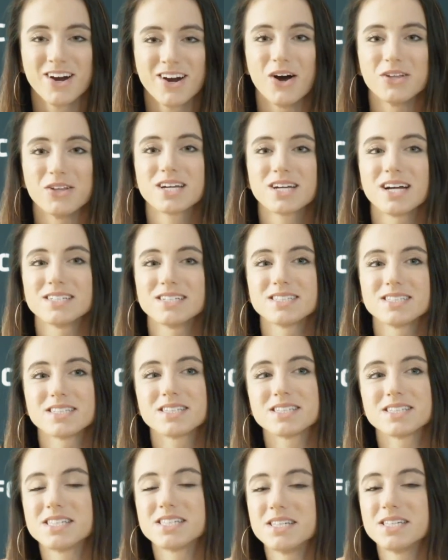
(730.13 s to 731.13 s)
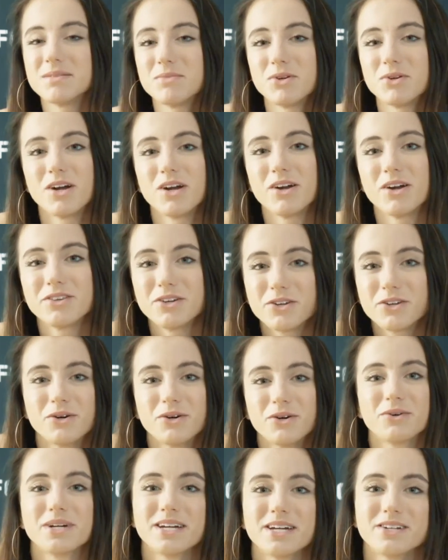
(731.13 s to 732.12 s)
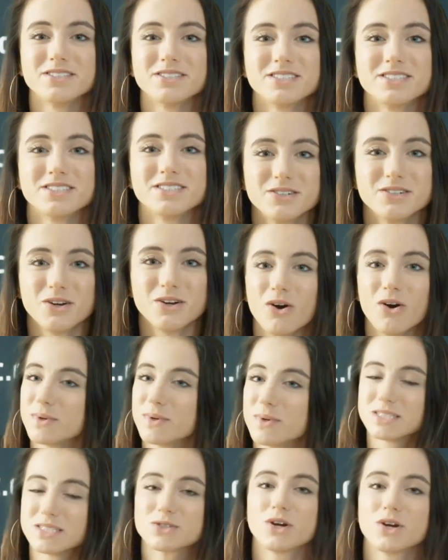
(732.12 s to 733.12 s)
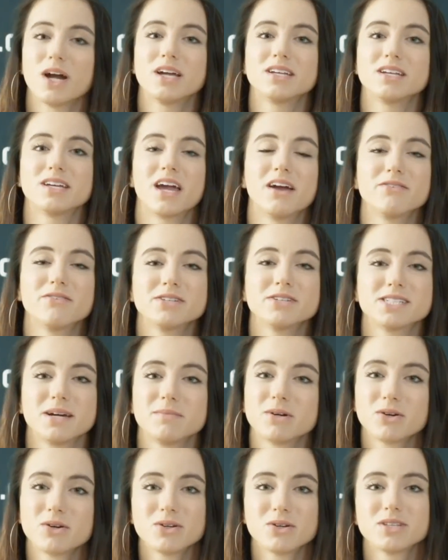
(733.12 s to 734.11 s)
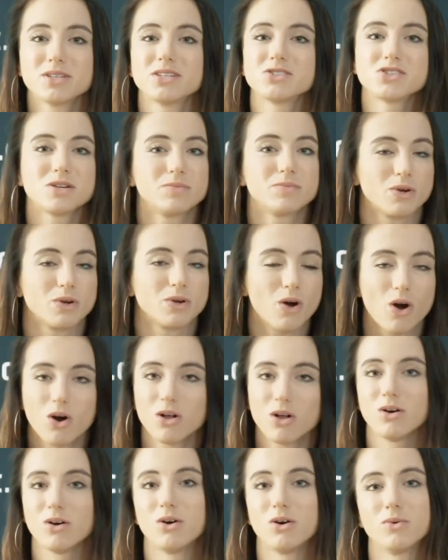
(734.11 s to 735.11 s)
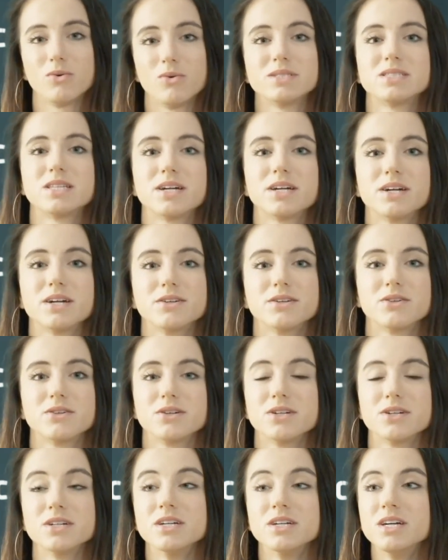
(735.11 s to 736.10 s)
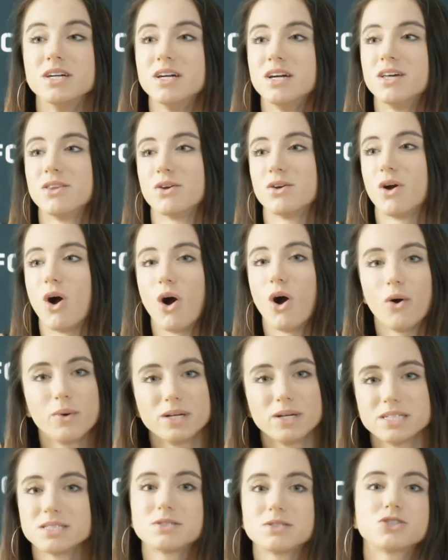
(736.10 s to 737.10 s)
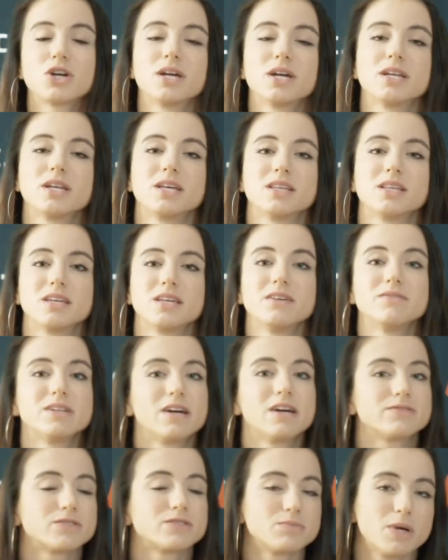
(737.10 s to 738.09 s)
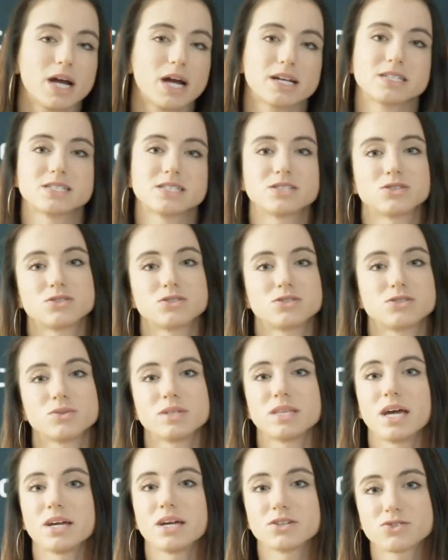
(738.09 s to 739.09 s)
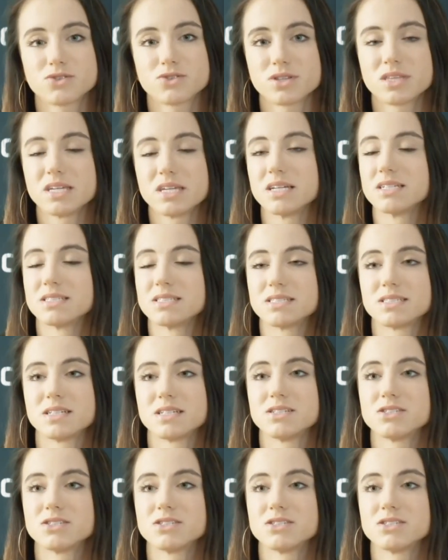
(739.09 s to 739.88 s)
All the guys at the team are go-getters. They're always grinding. Every time I go to the gym, they're all always there. They're always training. Even after practice, they're doing the extra things.